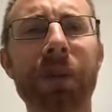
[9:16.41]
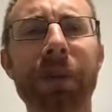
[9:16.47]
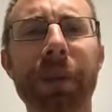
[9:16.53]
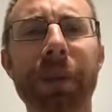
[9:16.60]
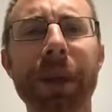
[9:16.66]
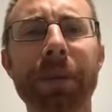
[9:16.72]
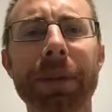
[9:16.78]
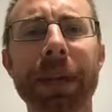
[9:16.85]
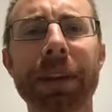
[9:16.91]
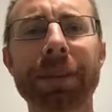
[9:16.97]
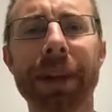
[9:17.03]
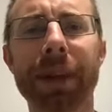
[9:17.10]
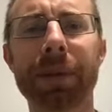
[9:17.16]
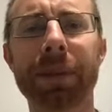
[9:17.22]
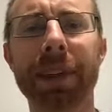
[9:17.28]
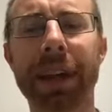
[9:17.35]
for me, because
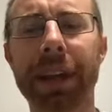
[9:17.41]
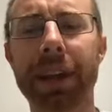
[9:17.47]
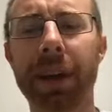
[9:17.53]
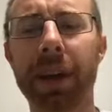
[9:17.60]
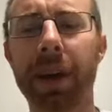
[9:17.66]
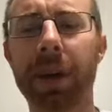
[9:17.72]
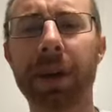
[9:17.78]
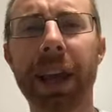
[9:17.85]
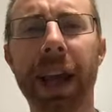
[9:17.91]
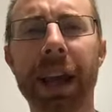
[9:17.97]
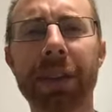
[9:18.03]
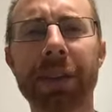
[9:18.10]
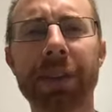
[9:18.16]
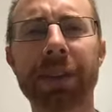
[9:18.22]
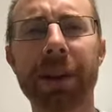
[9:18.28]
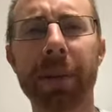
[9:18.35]
I was like, okay,